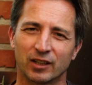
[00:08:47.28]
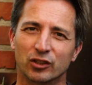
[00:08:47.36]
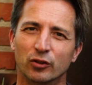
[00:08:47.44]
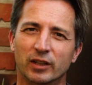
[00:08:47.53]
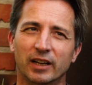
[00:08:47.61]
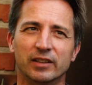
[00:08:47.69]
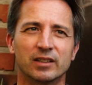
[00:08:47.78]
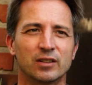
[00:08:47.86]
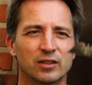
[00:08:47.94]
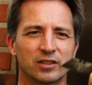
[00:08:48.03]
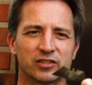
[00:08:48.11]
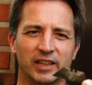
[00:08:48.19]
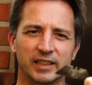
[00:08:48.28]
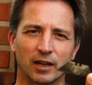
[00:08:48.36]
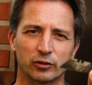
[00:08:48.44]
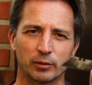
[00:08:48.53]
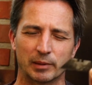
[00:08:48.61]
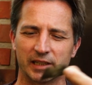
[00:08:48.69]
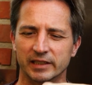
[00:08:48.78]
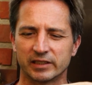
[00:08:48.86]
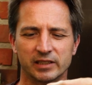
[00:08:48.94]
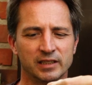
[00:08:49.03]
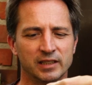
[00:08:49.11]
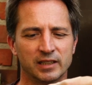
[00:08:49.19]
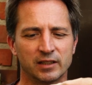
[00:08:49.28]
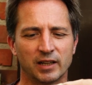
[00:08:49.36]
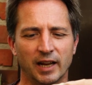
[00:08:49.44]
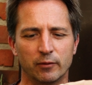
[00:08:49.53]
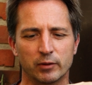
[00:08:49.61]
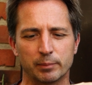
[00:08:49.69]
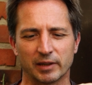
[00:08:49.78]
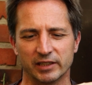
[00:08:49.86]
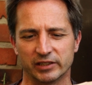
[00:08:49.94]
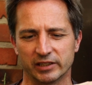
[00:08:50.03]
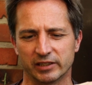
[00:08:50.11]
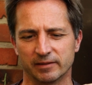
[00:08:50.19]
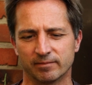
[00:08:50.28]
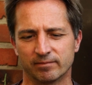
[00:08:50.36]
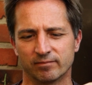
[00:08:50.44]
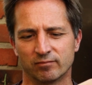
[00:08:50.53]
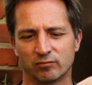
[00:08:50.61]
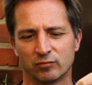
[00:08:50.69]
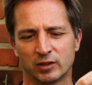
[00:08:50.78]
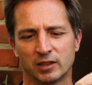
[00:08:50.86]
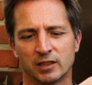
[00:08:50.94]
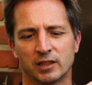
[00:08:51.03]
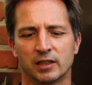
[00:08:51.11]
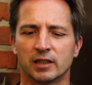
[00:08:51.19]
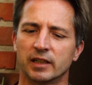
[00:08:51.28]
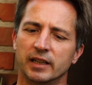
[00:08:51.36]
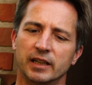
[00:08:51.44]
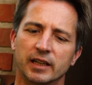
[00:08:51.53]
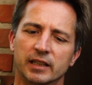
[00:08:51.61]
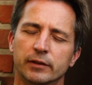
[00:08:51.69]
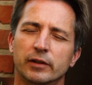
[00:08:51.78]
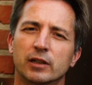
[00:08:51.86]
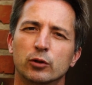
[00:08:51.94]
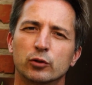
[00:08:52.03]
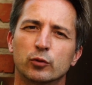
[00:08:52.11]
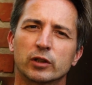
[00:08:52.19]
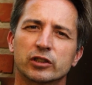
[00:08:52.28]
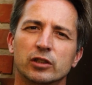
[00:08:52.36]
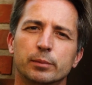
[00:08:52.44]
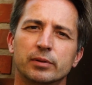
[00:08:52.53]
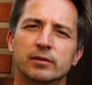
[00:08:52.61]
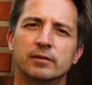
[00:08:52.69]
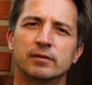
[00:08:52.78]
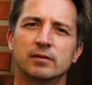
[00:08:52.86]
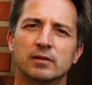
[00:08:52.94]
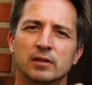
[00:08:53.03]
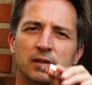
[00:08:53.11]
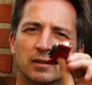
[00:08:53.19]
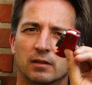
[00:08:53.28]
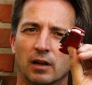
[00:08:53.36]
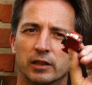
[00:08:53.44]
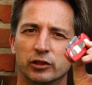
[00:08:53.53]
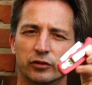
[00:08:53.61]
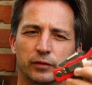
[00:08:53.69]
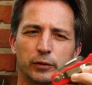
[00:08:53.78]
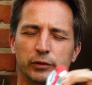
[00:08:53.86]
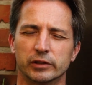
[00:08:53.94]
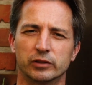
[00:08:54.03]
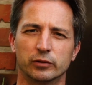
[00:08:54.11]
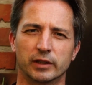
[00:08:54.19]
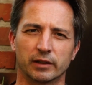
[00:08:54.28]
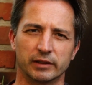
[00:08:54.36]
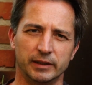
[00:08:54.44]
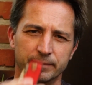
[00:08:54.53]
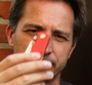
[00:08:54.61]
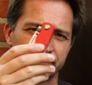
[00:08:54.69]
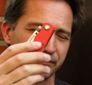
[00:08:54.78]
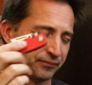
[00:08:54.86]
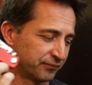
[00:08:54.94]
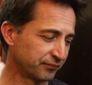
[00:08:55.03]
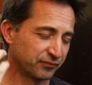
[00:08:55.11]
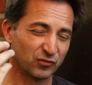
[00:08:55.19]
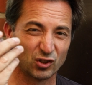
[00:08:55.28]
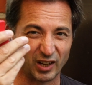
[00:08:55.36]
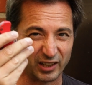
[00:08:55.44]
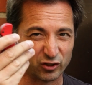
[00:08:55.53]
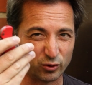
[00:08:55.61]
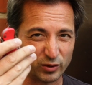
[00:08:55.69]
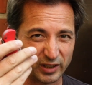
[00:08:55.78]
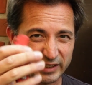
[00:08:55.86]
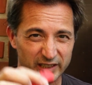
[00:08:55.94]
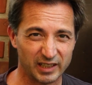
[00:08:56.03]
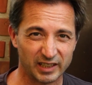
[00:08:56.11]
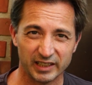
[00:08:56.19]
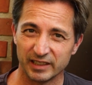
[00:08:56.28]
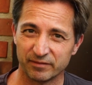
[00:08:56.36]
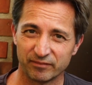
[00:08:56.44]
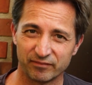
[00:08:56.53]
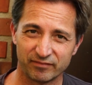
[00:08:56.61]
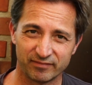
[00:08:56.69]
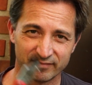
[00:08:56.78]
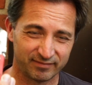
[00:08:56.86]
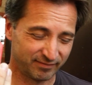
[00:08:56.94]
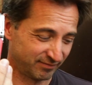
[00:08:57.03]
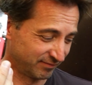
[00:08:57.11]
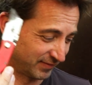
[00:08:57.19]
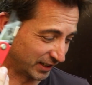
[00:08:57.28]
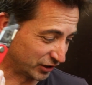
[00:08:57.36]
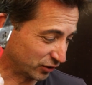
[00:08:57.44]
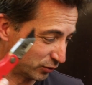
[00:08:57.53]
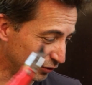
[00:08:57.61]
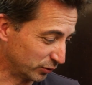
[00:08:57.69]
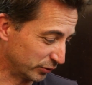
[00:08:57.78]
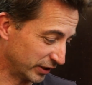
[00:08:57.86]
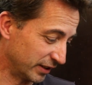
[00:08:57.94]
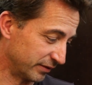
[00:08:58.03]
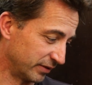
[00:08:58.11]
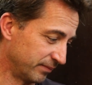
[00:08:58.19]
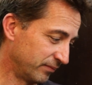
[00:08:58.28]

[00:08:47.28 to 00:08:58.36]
You can take out the blade and replace it. And if I go on a workshop, I just fold it to carry. At $2.99, that's a good tool to have.